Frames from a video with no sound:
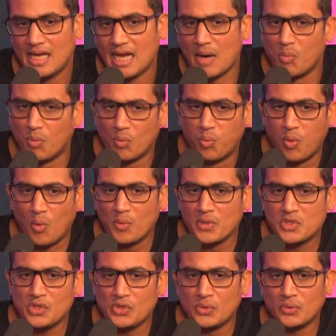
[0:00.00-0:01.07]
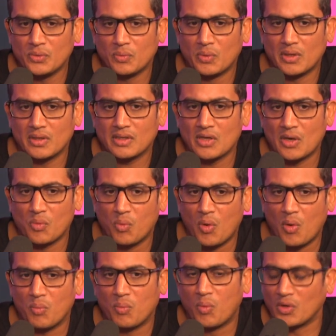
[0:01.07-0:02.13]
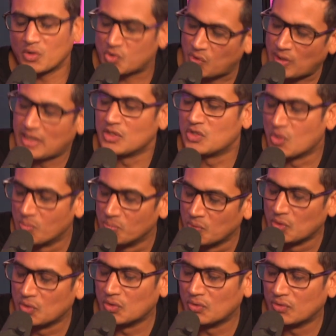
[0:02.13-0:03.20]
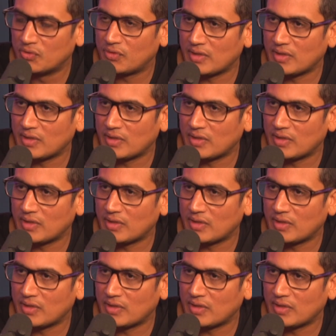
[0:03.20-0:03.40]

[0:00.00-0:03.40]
And what would what triggered your move